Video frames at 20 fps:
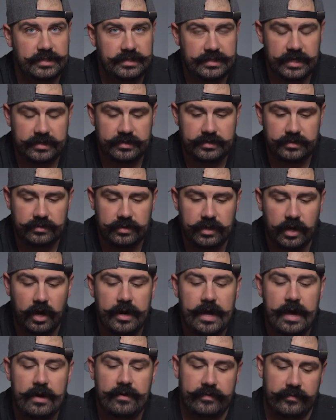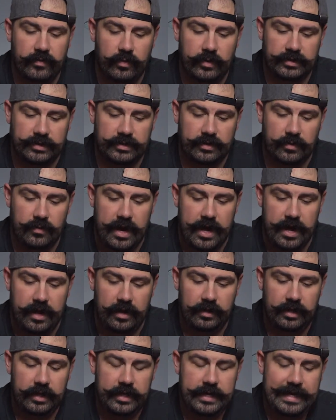These tend to cut out every once in a
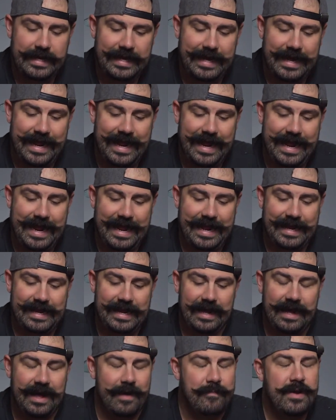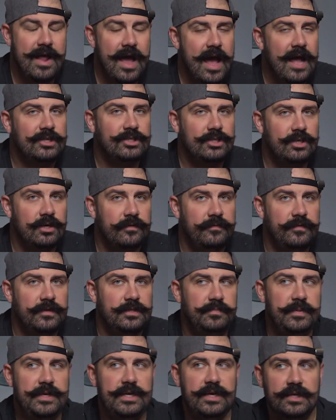while. And I'm not sure if
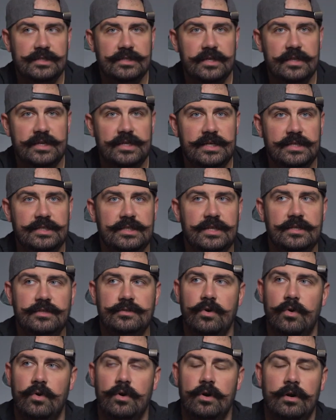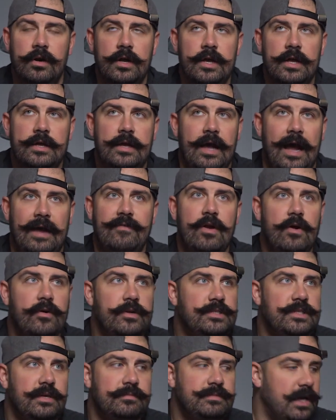it's because of the distance, or I've
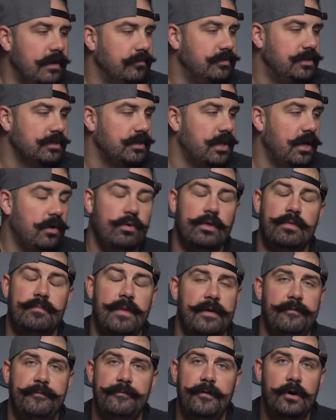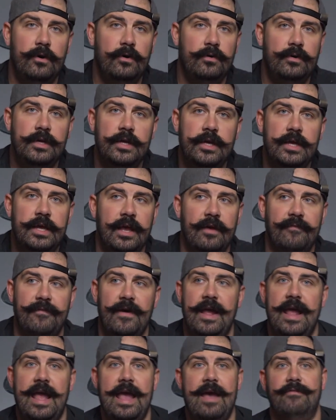noticed sometimes just like with my phone, if
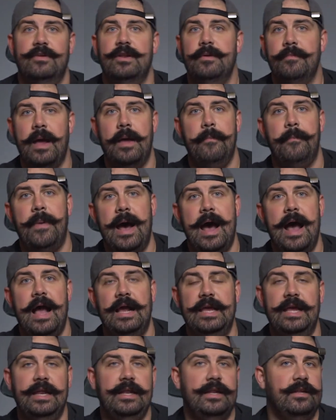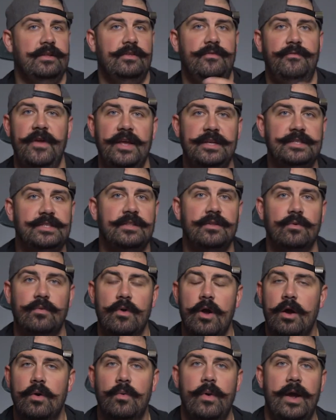I have it in my pocket and it's facing the
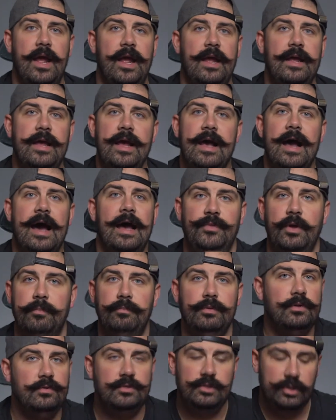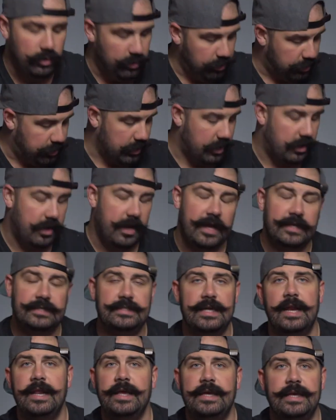wrong way, the Bluetooth
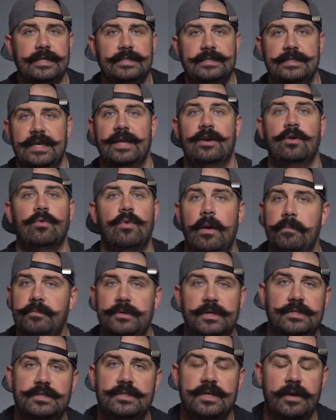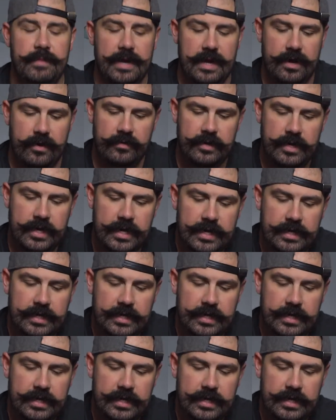antenna gets interrupted somehow.